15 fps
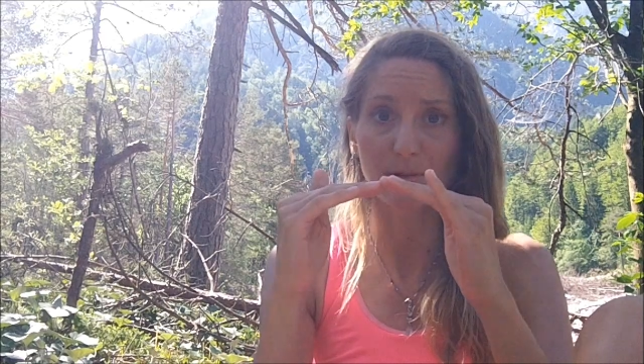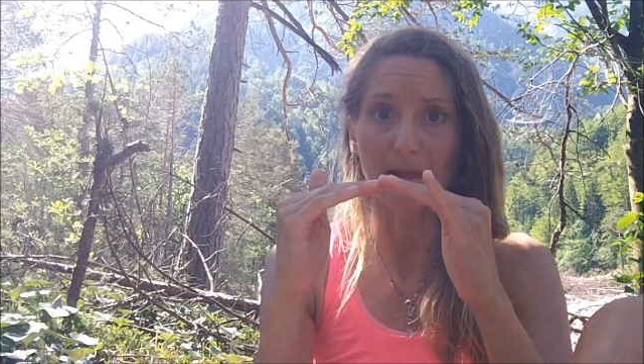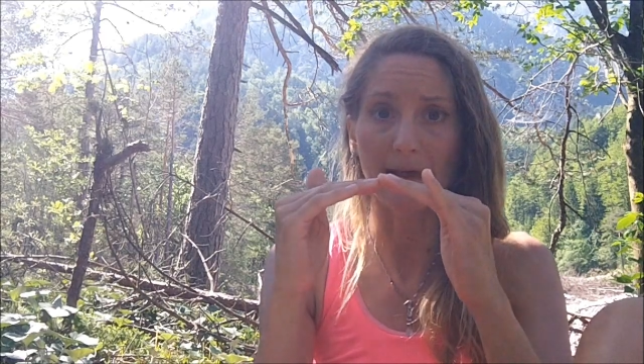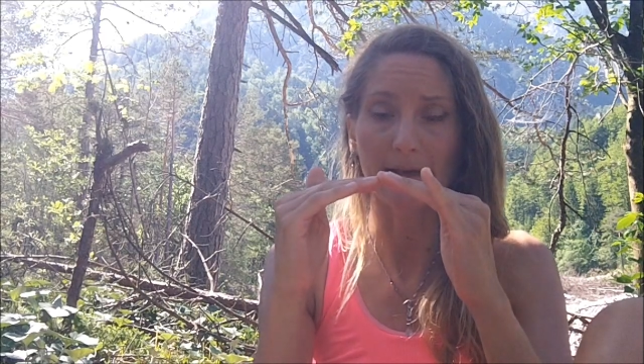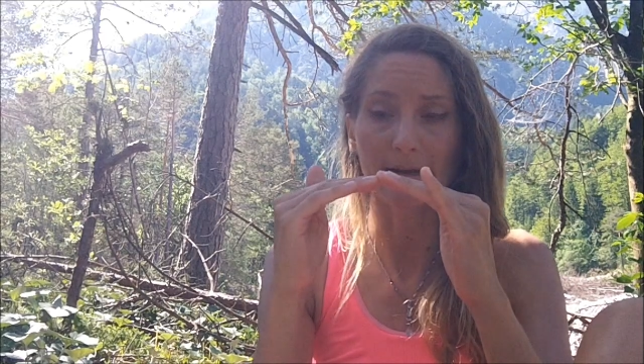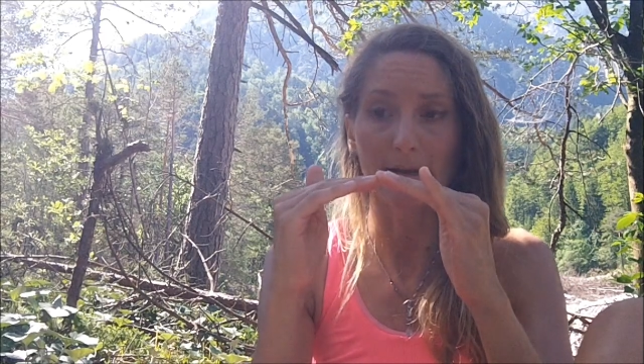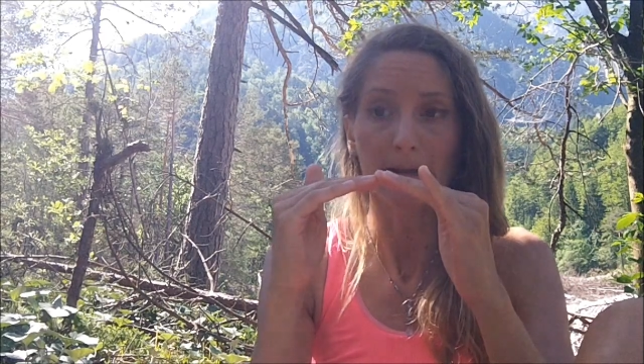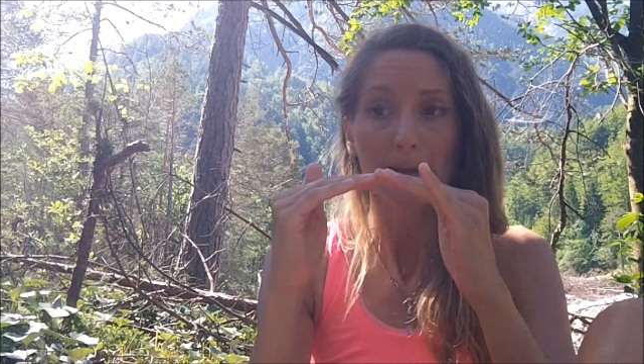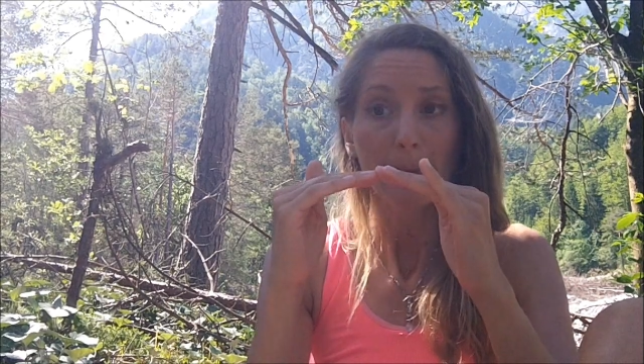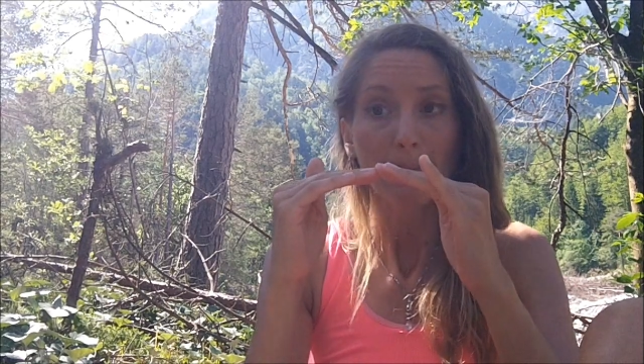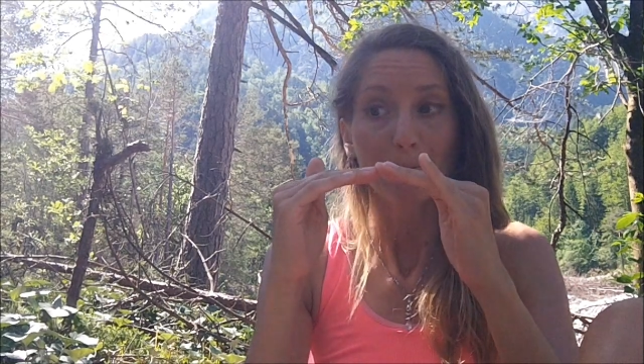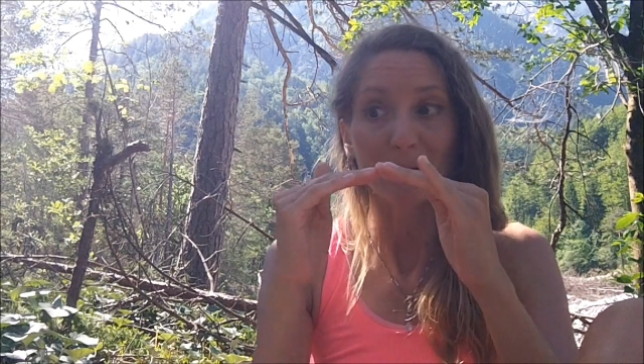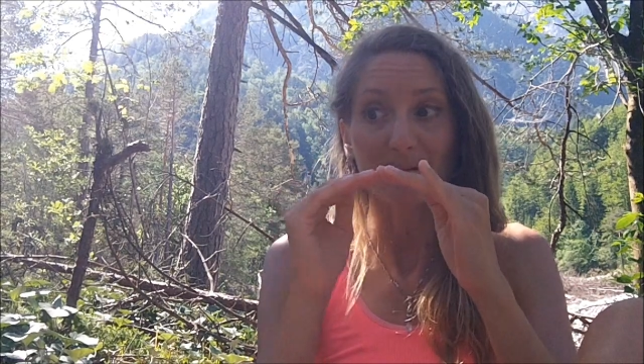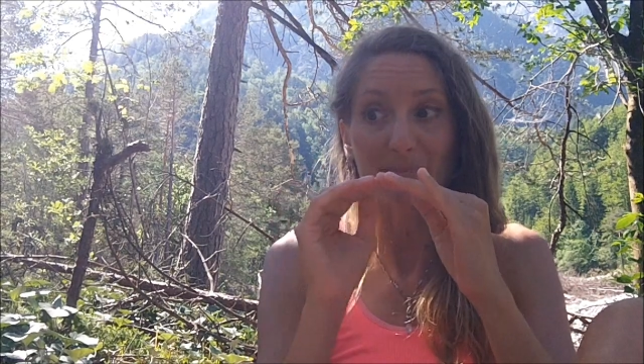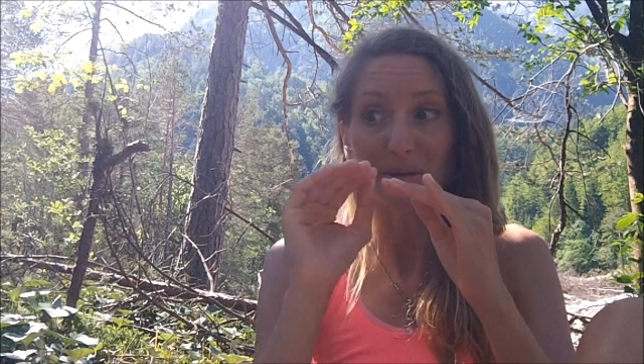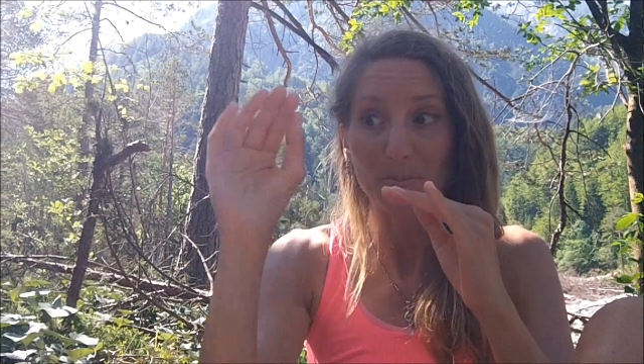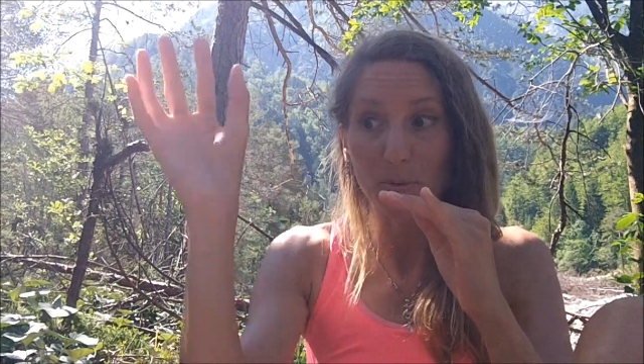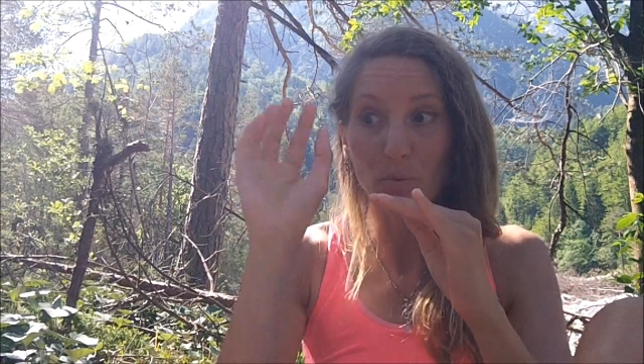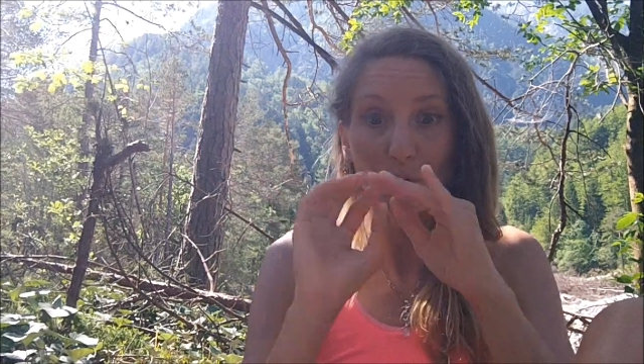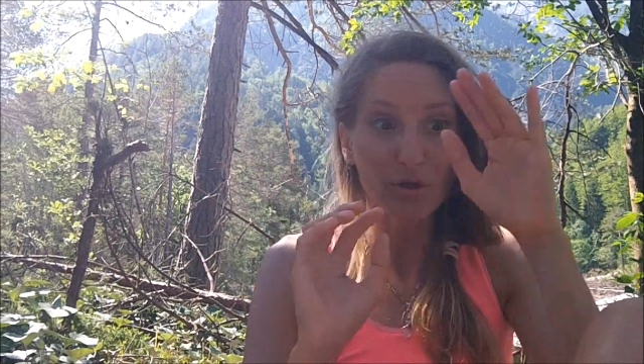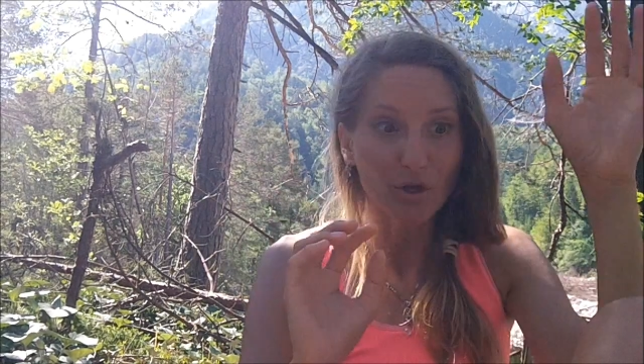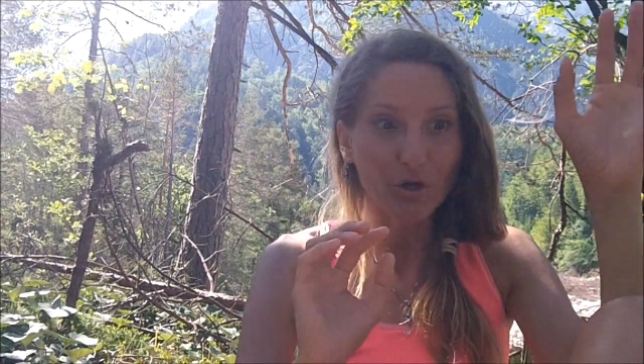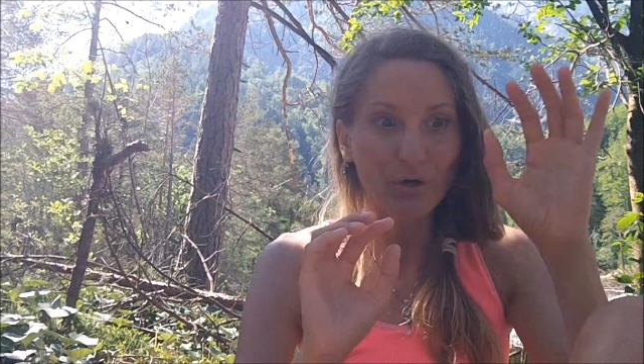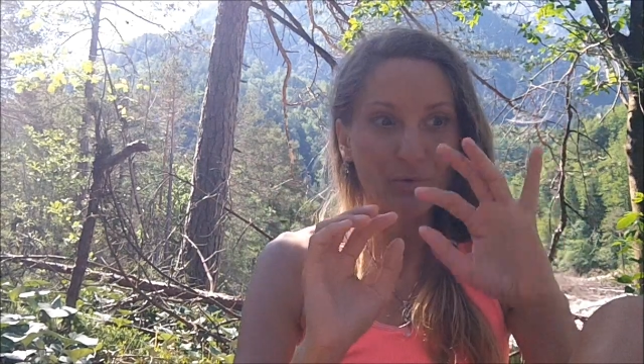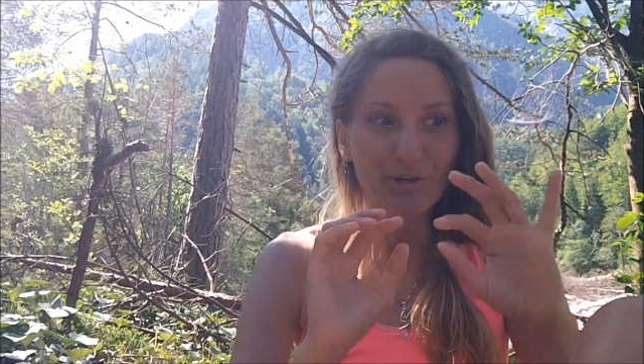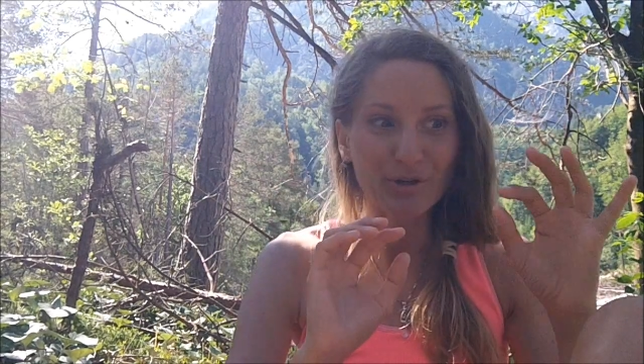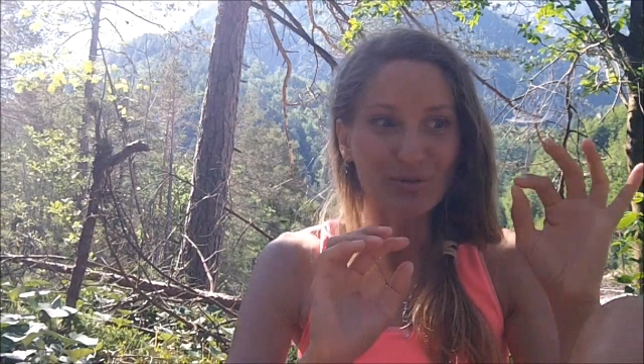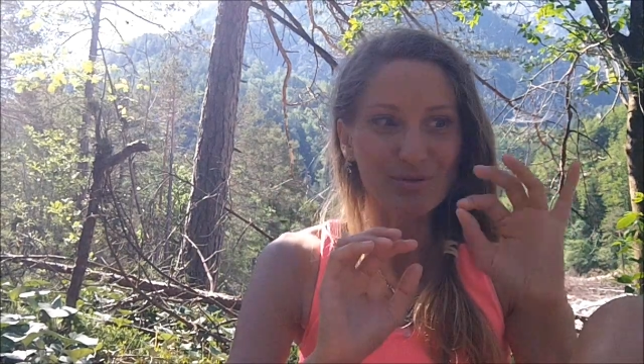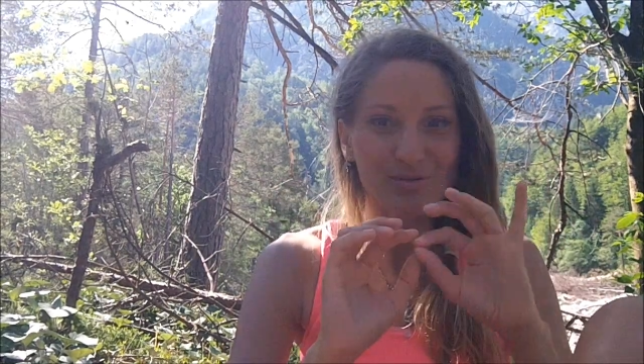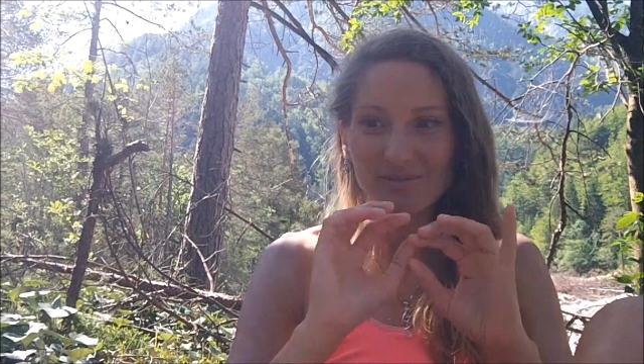planet, but people will go, you
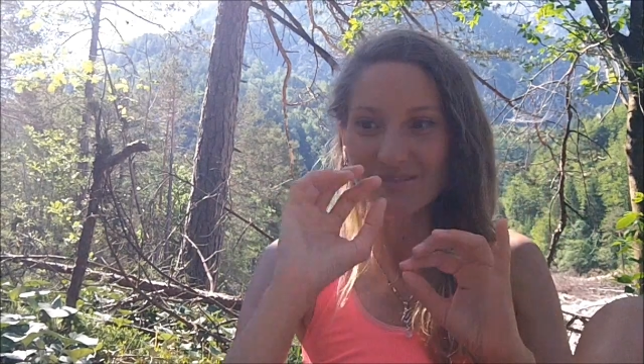know,